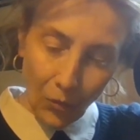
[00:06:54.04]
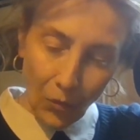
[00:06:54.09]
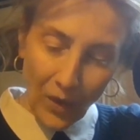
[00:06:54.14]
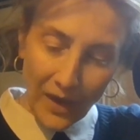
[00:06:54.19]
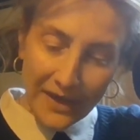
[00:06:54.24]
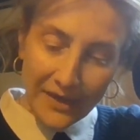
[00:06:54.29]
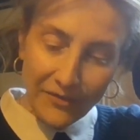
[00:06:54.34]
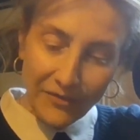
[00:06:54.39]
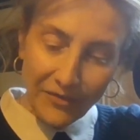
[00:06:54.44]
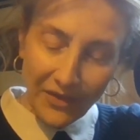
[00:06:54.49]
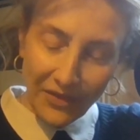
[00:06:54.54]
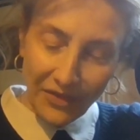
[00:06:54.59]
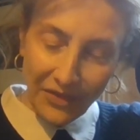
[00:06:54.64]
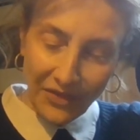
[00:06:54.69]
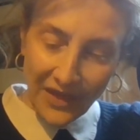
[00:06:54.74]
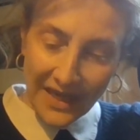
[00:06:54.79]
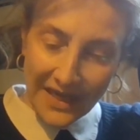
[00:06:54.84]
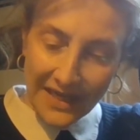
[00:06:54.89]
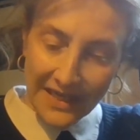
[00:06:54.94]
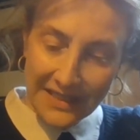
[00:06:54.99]
One of the
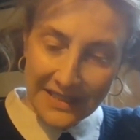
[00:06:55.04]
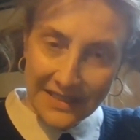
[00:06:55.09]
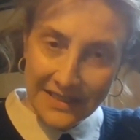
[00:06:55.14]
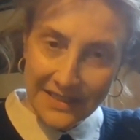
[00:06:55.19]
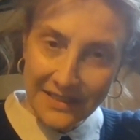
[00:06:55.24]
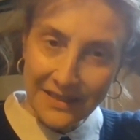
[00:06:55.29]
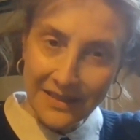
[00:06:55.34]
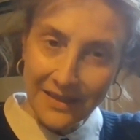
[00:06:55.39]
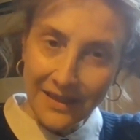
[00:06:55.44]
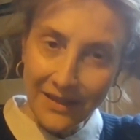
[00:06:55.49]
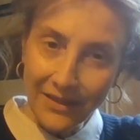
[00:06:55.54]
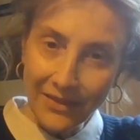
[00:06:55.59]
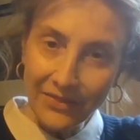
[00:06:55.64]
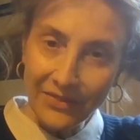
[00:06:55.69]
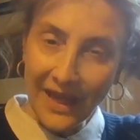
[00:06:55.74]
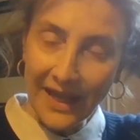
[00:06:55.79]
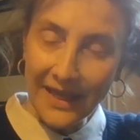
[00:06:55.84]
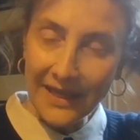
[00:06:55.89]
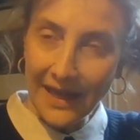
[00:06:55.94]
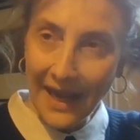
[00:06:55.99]
things
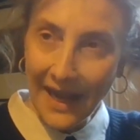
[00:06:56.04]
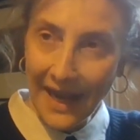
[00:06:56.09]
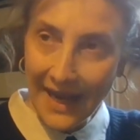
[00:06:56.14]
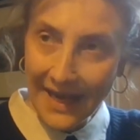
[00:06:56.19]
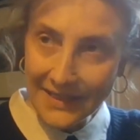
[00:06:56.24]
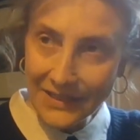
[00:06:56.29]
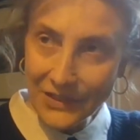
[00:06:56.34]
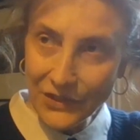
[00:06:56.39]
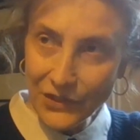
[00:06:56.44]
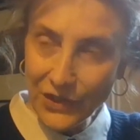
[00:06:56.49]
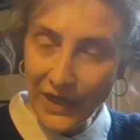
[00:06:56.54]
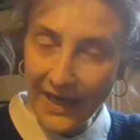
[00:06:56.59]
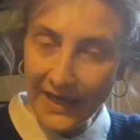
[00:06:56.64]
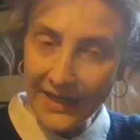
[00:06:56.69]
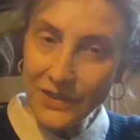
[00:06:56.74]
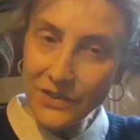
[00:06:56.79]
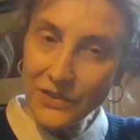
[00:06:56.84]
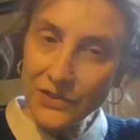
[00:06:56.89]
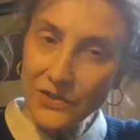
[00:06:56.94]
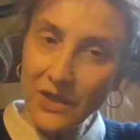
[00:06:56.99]
that has
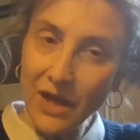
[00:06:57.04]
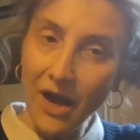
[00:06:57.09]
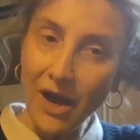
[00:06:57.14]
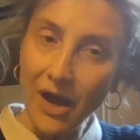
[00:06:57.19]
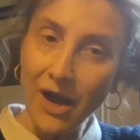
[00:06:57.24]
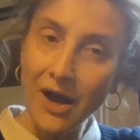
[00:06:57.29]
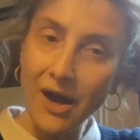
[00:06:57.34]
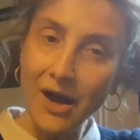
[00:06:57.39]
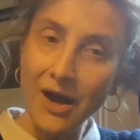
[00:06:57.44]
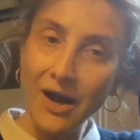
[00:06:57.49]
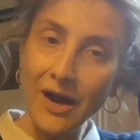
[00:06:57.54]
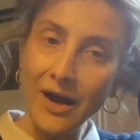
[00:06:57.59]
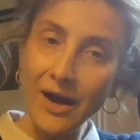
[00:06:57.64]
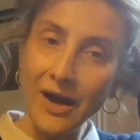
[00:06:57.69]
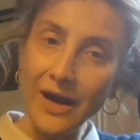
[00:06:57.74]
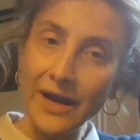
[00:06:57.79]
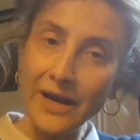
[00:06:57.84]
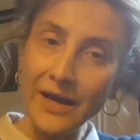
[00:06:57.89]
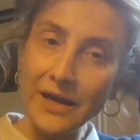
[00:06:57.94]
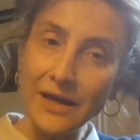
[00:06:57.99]
changed,
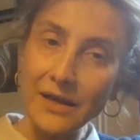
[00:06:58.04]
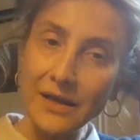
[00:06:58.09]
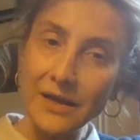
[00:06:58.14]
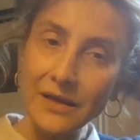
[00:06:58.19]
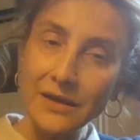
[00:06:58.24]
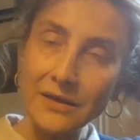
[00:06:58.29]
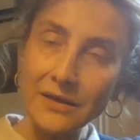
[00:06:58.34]
what